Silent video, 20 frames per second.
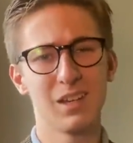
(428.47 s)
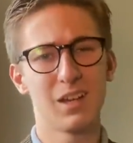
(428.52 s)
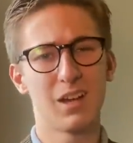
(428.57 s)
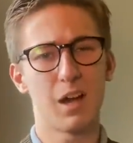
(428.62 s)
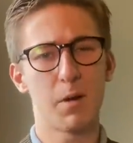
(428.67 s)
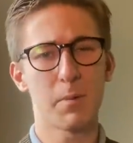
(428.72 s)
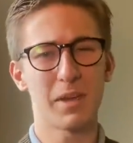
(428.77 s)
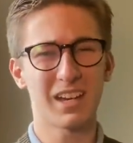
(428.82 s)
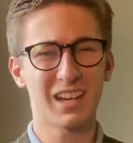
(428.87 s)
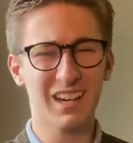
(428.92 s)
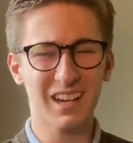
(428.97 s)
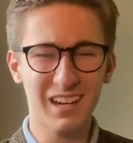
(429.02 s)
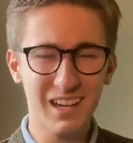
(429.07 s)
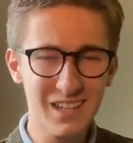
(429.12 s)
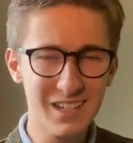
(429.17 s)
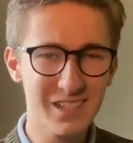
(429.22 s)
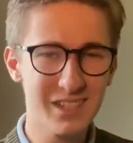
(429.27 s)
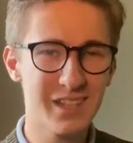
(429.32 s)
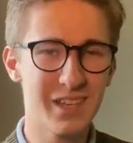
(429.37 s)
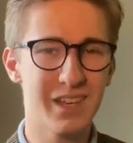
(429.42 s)
I mean,
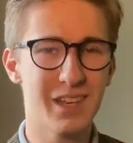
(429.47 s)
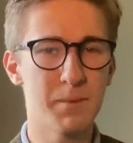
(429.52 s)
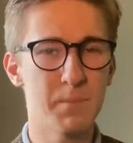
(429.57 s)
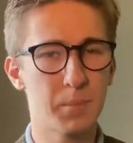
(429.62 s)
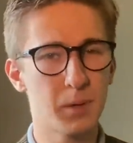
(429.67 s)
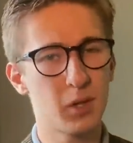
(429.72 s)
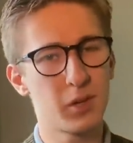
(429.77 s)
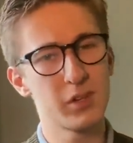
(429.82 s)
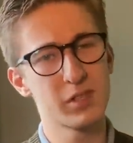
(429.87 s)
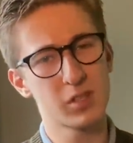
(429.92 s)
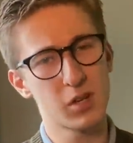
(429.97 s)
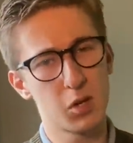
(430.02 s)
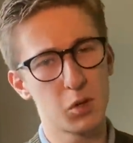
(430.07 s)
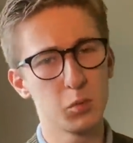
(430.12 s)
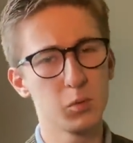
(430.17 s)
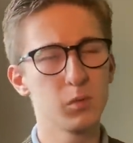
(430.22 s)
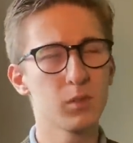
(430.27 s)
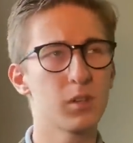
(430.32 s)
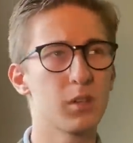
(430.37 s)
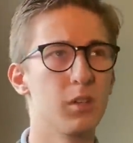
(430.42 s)
classic implies
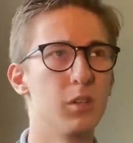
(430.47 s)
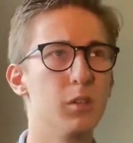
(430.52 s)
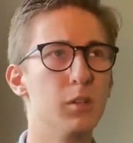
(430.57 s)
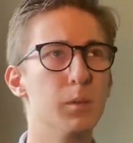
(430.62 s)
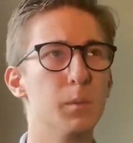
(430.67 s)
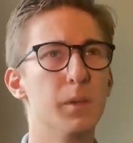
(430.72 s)
old Who,